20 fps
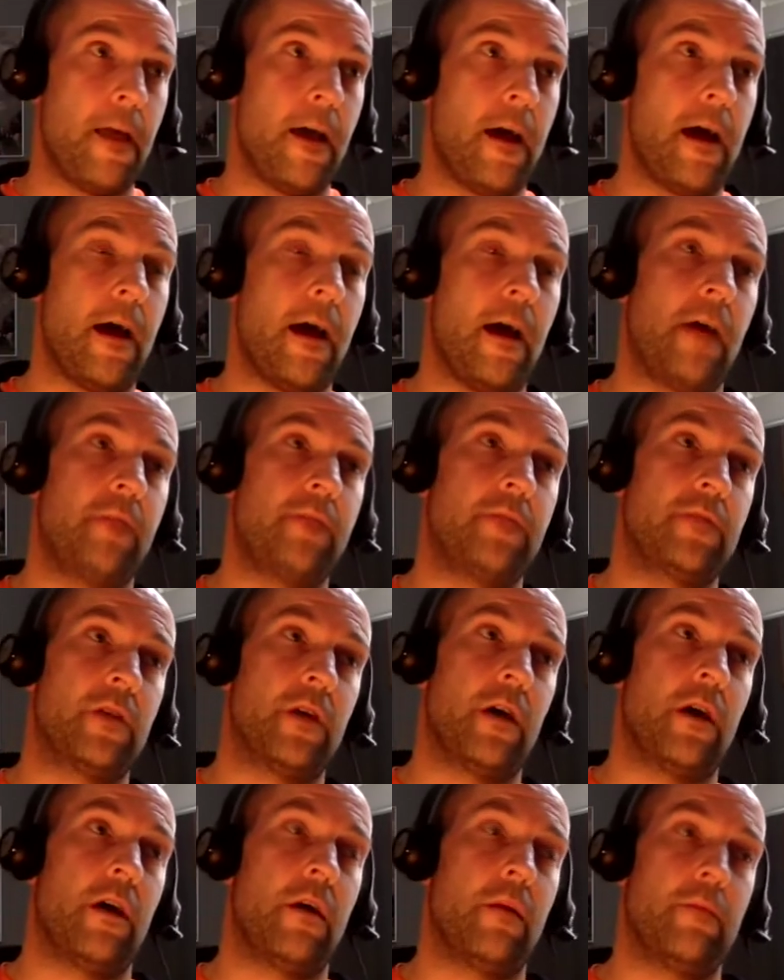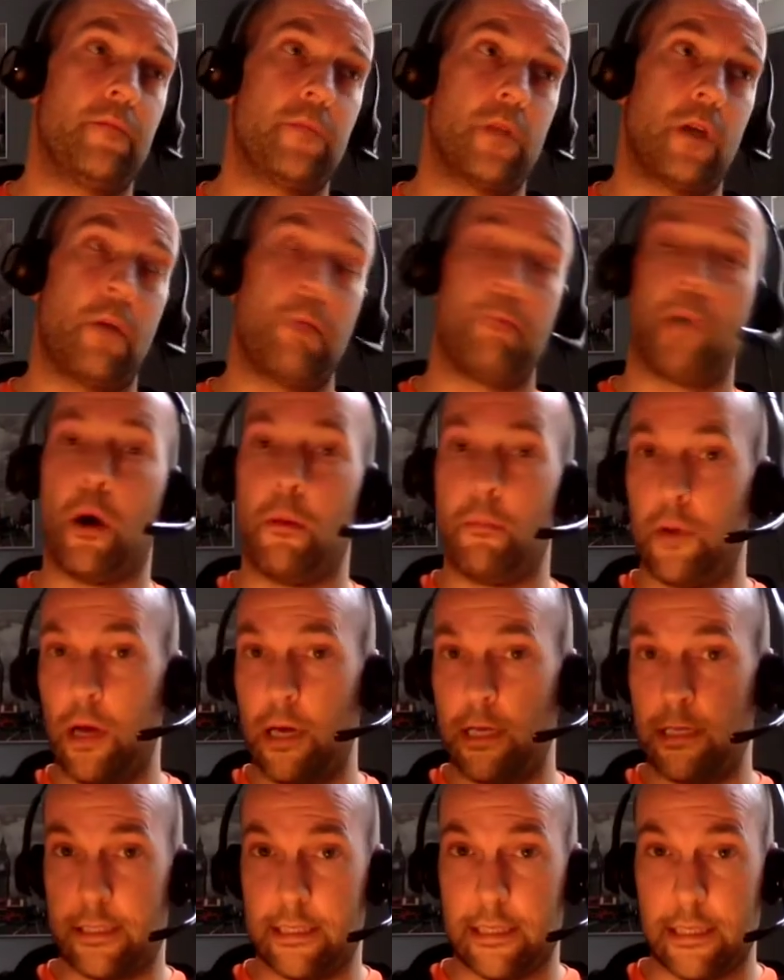and a bottom
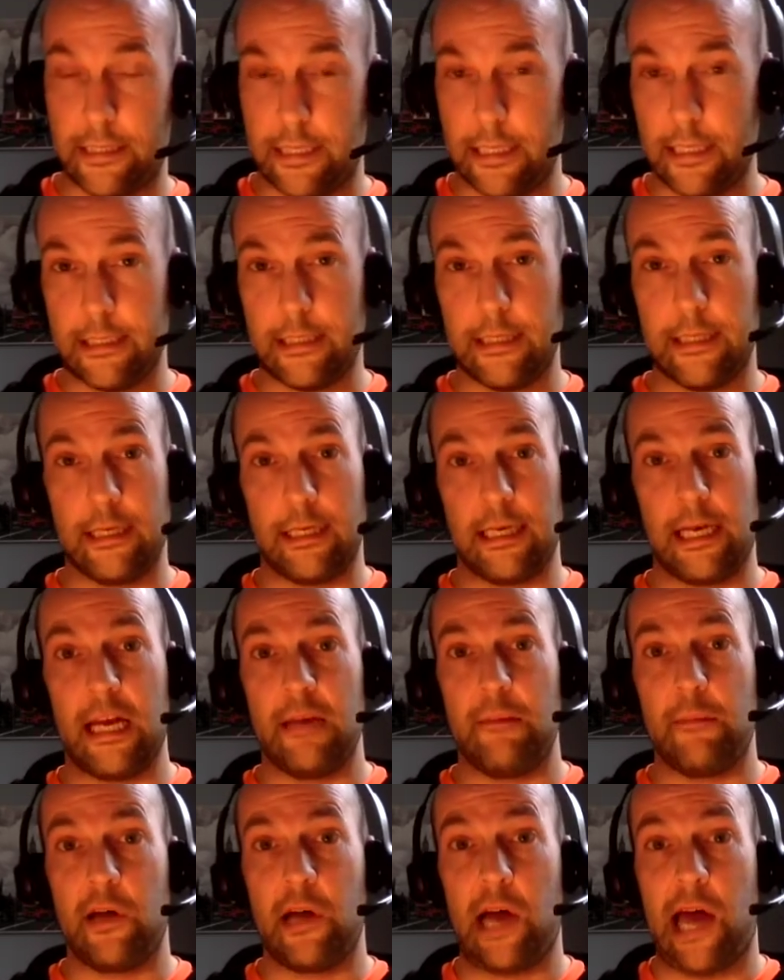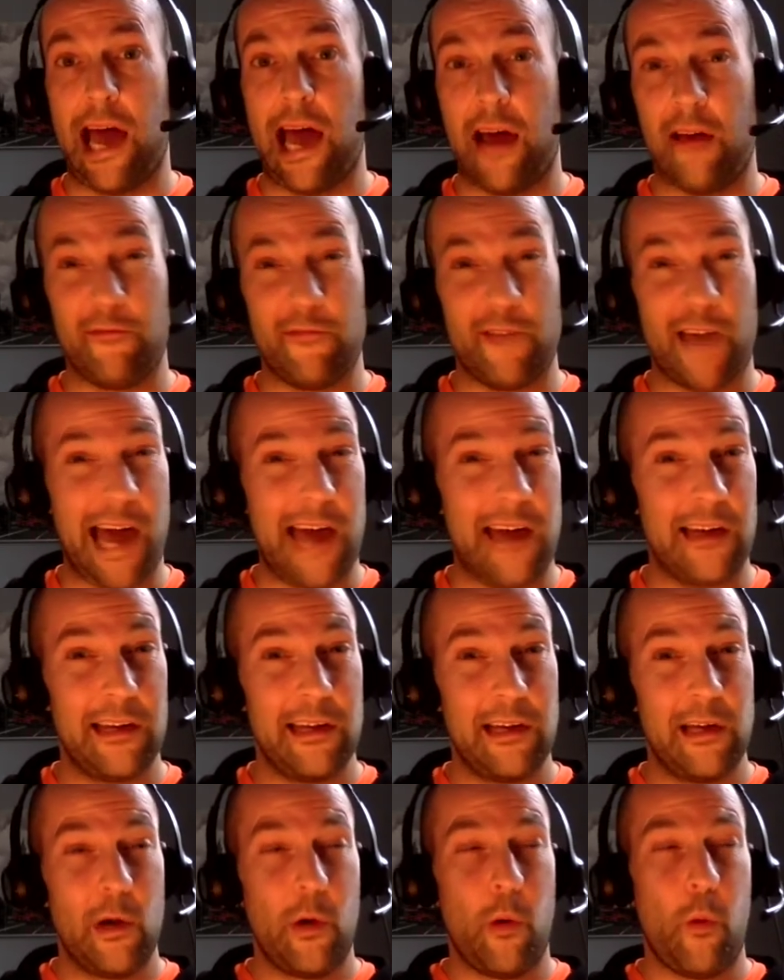line statistic that came out of that
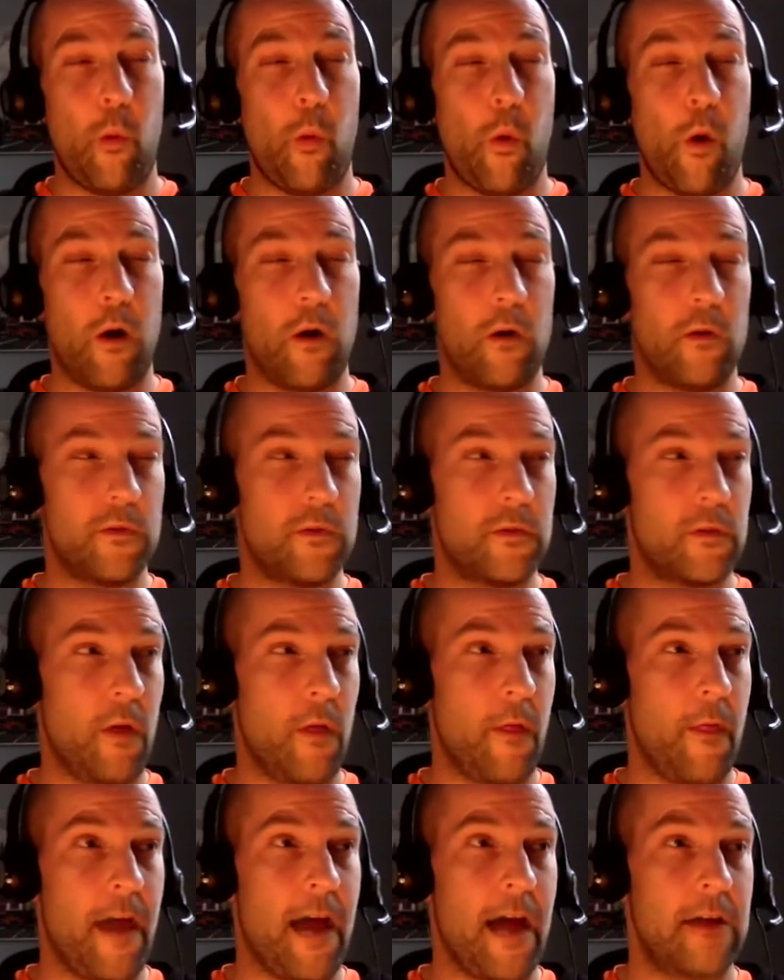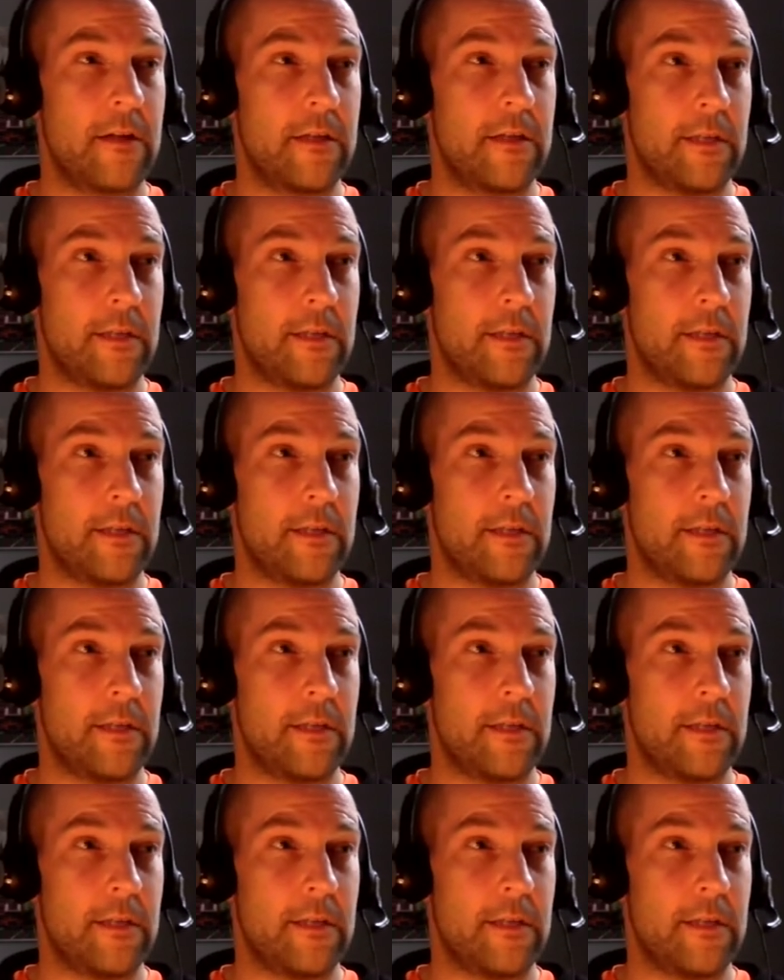was that